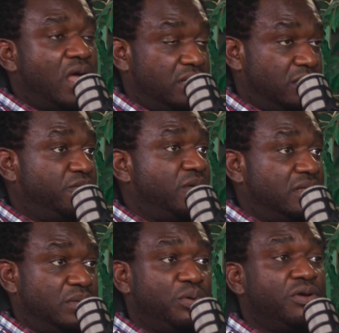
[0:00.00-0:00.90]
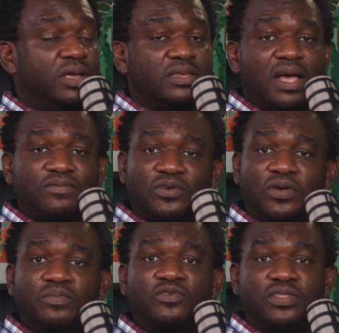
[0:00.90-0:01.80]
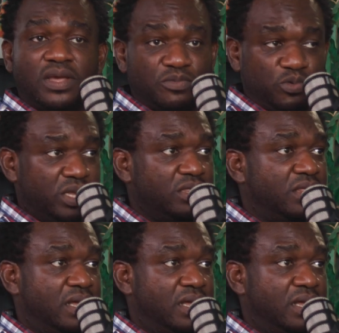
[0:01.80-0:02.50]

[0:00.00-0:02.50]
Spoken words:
as a parent, have to come to terms with.